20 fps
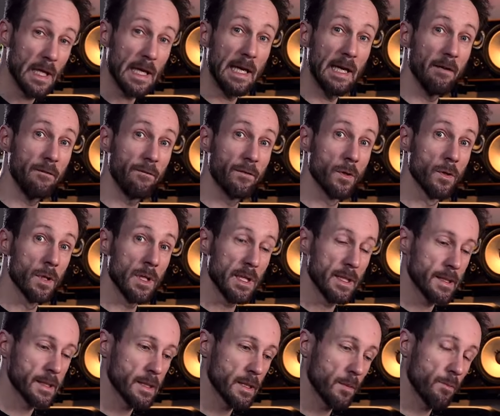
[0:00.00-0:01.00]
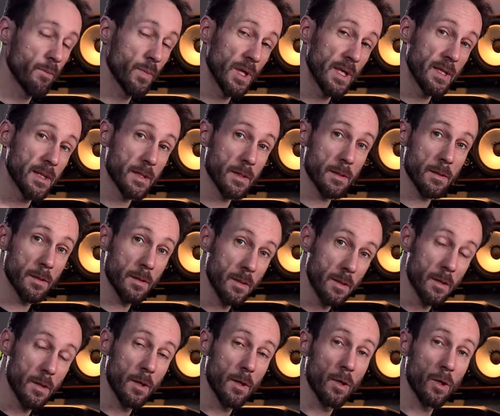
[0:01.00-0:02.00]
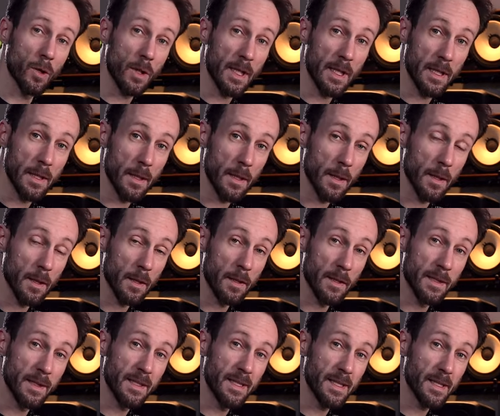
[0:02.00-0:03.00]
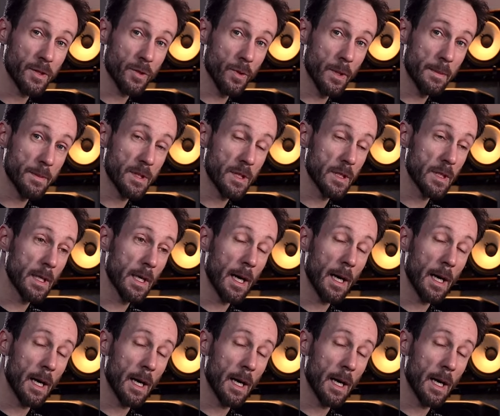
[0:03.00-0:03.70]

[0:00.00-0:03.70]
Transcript: If you need some, please look in the description.